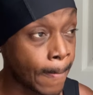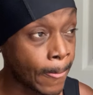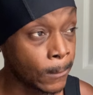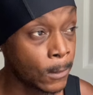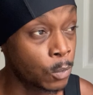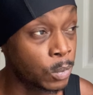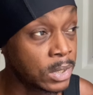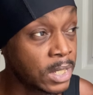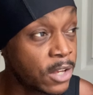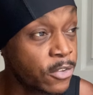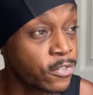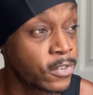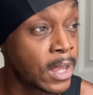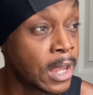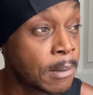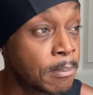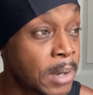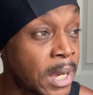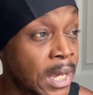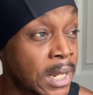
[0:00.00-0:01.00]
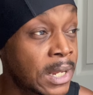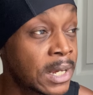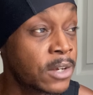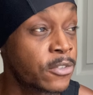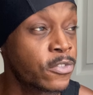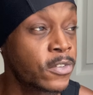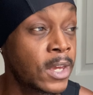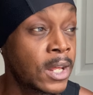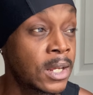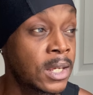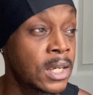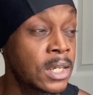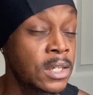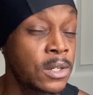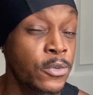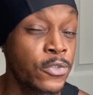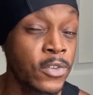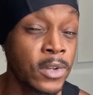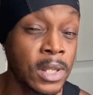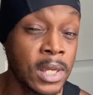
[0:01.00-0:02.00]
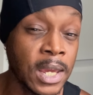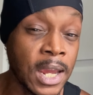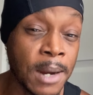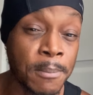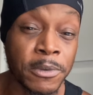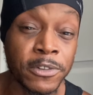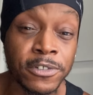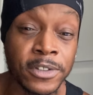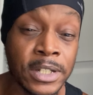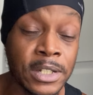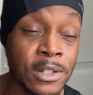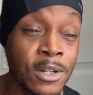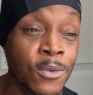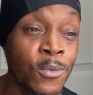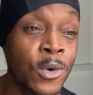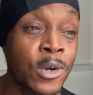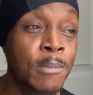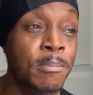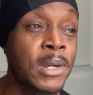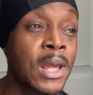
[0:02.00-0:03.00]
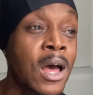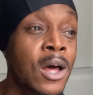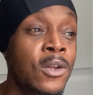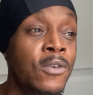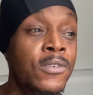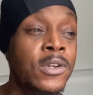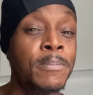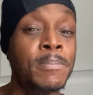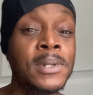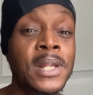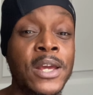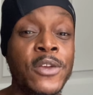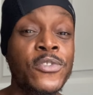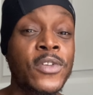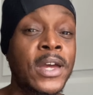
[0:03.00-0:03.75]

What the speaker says: with that said, man, like I said, getting used to the camera shit, don't want to be all over the place.